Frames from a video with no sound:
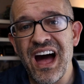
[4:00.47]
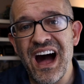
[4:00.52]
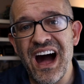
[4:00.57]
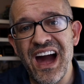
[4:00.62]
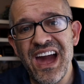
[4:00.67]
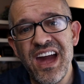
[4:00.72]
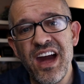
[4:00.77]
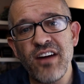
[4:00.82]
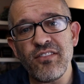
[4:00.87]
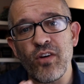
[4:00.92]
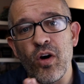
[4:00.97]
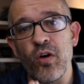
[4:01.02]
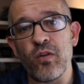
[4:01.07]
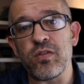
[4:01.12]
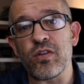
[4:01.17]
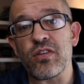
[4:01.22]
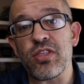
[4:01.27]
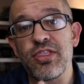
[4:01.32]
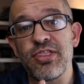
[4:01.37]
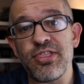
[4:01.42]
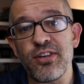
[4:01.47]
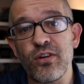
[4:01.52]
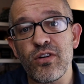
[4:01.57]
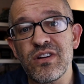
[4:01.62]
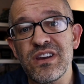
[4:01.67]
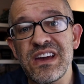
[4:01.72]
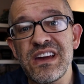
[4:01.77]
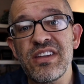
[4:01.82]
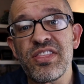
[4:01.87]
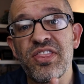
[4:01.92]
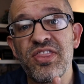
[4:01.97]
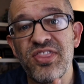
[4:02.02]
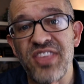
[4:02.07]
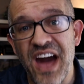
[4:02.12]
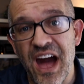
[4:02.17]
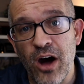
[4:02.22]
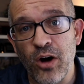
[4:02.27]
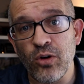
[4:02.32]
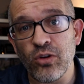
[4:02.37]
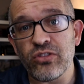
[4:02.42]
I have over
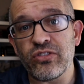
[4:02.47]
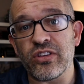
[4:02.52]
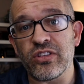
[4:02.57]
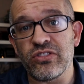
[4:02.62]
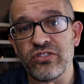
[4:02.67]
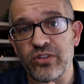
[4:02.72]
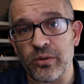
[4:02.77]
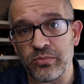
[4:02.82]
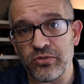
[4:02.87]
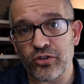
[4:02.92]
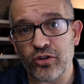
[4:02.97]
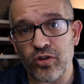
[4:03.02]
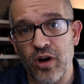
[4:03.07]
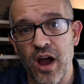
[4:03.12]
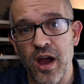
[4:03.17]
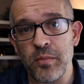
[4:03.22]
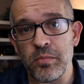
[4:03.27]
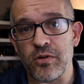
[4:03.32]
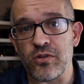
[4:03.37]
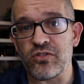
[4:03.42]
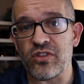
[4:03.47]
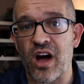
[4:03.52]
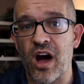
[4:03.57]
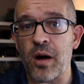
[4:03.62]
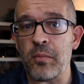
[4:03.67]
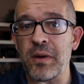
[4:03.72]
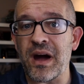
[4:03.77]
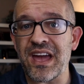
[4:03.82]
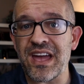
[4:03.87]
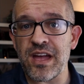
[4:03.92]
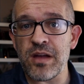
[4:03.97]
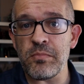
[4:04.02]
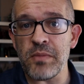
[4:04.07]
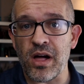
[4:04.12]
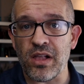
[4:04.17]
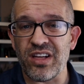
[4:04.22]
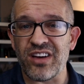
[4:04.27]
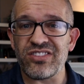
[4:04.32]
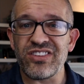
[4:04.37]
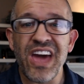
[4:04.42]
30,000 subscribers on my
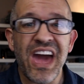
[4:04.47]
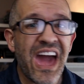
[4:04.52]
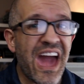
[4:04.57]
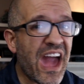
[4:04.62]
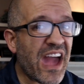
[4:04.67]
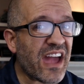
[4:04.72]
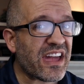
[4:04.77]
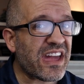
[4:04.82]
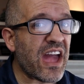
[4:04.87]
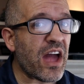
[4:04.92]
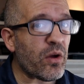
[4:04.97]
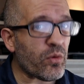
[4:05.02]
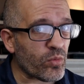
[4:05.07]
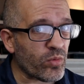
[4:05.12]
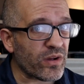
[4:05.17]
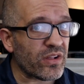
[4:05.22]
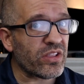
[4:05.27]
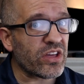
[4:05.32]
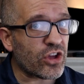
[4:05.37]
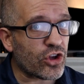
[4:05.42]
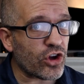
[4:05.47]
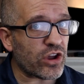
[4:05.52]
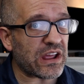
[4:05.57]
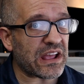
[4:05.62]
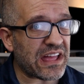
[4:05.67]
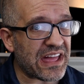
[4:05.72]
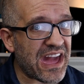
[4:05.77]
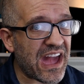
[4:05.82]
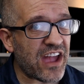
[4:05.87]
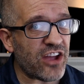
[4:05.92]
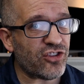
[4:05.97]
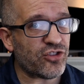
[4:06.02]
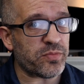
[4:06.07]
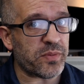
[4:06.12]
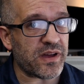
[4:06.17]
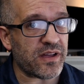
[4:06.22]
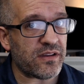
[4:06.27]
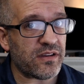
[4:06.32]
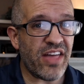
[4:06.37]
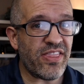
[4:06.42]
email list and get really good
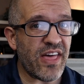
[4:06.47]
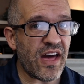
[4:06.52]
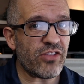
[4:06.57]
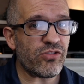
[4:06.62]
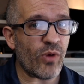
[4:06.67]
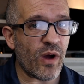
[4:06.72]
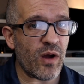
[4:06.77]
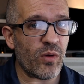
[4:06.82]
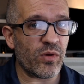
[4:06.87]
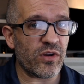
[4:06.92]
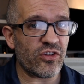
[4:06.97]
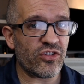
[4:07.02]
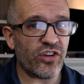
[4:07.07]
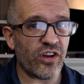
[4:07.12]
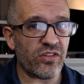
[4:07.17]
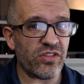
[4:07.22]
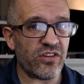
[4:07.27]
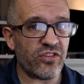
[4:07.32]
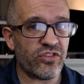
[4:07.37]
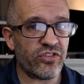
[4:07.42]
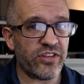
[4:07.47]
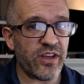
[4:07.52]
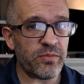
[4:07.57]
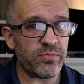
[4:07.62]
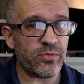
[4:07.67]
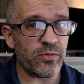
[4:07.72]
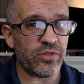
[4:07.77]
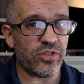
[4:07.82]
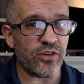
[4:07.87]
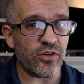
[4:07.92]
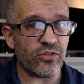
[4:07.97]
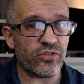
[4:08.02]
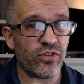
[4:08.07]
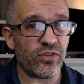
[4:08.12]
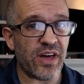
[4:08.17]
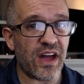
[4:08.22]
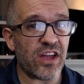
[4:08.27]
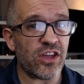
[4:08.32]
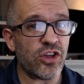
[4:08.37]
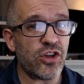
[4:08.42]
engagement. And that's why I want to share these tips with you so
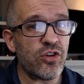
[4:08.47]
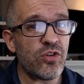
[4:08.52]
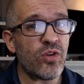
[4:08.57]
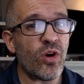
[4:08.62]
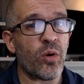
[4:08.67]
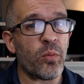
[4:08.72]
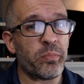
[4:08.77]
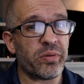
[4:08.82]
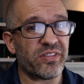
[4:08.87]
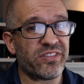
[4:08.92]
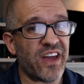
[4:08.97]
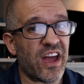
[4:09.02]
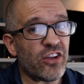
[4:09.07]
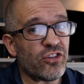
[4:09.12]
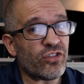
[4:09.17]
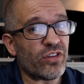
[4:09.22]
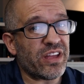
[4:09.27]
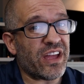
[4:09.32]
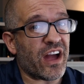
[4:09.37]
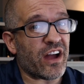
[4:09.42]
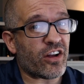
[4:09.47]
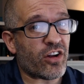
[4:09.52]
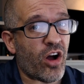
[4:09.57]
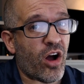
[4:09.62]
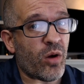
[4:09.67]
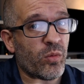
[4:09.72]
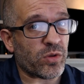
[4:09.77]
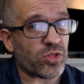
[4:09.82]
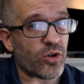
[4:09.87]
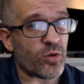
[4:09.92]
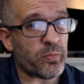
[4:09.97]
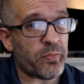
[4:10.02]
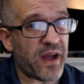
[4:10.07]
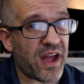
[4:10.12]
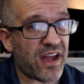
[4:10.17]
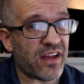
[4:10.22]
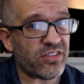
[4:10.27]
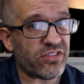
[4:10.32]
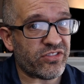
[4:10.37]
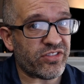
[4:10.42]
that you don't potentially get caught with your
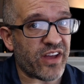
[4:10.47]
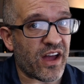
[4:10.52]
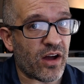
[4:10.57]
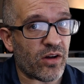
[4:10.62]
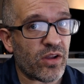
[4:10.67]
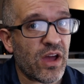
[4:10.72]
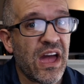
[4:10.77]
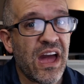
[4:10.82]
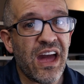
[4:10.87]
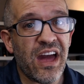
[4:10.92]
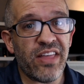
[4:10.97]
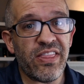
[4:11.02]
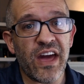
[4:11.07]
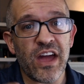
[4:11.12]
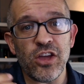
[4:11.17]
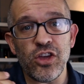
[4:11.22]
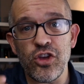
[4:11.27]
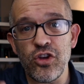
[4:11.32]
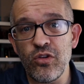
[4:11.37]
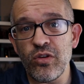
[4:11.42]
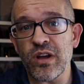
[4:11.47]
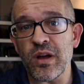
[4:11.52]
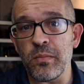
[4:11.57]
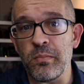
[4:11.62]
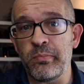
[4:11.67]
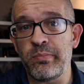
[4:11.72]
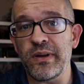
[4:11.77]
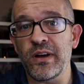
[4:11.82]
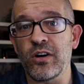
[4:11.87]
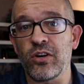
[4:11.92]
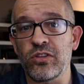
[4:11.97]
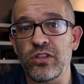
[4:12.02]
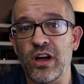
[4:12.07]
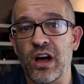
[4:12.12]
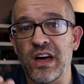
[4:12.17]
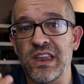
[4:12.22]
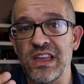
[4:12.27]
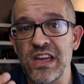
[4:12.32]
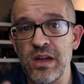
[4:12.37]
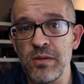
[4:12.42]
pants down and that you can build
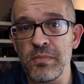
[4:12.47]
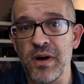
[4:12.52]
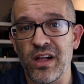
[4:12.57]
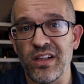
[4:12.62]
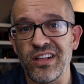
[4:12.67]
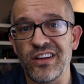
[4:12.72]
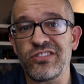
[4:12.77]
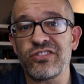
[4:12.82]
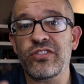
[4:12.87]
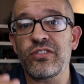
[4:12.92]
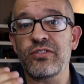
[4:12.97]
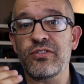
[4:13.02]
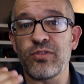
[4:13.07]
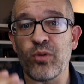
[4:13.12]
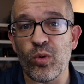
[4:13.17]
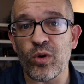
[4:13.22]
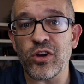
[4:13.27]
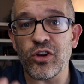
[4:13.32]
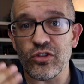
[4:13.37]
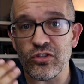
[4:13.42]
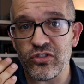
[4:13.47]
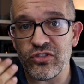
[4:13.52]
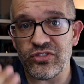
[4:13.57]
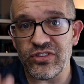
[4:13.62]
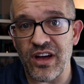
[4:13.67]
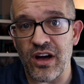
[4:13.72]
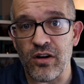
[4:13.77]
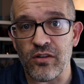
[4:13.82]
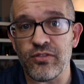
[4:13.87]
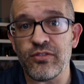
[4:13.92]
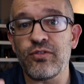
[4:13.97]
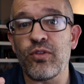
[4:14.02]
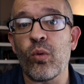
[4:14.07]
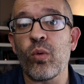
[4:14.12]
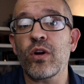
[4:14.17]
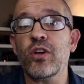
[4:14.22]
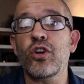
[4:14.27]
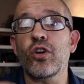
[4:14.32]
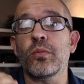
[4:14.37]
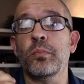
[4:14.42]
an email list for yourself,
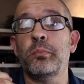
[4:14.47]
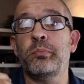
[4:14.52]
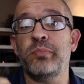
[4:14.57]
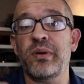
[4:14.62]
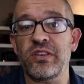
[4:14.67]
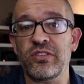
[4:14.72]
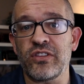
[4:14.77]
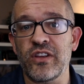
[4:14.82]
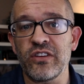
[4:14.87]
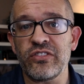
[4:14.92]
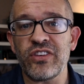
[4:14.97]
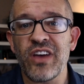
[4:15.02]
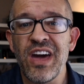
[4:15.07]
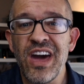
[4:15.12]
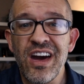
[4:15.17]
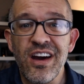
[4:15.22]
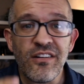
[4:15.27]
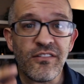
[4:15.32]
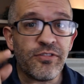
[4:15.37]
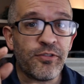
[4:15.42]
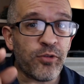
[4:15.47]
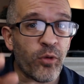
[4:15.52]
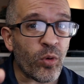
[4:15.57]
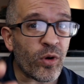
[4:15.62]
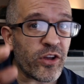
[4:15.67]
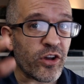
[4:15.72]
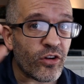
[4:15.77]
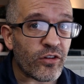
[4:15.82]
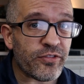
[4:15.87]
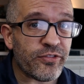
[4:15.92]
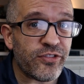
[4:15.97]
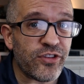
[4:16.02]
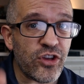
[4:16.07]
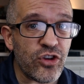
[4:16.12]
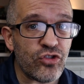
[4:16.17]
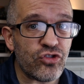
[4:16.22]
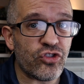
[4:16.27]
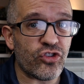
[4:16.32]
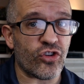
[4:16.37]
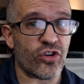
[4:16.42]
for your business, for your
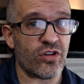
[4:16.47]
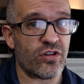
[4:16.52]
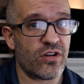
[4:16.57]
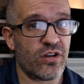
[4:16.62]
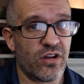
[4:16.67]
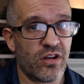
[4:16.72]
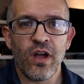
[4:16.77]
future.